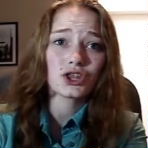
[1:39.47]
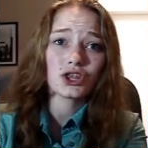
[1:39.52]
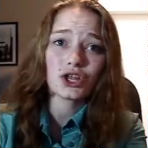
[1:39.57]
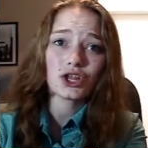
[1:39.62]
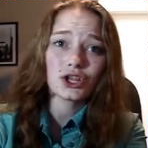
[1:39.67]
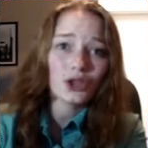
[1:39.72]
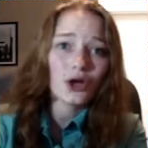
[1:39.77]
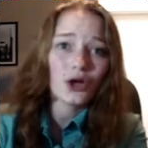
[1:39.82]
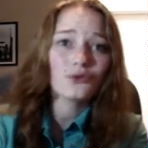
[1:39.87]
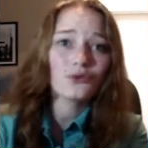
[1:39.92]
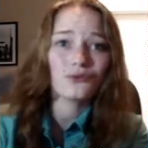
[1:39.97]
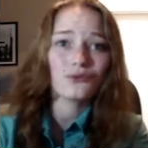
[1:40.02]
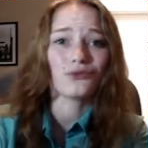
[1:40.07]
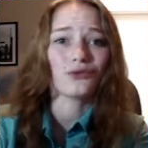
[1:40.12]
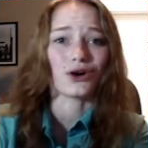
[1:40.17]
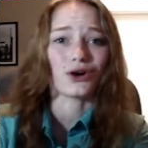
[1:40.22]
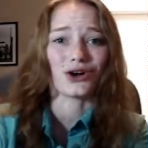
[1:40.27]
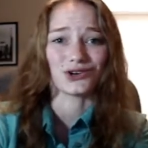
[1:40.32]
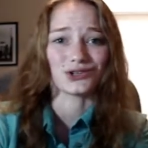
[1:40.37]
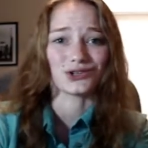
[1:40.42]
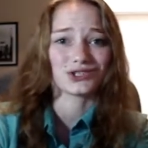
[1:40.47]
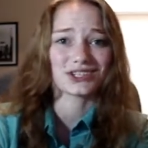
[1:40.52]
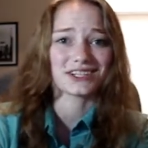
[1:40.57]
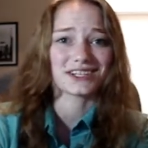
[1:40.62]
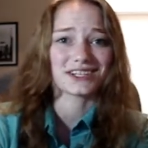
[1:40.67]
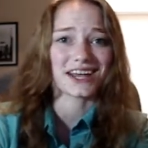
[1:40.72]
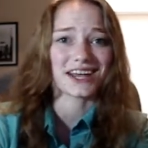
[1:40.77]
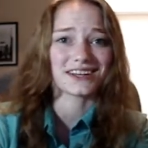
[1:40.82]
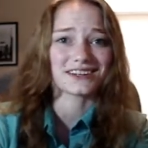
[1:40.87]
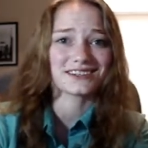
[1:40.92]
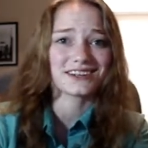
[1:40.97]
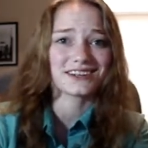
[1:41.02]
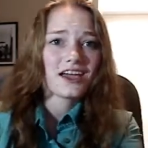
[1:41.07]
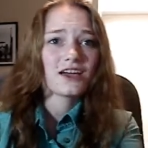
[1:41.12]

the lone fart state.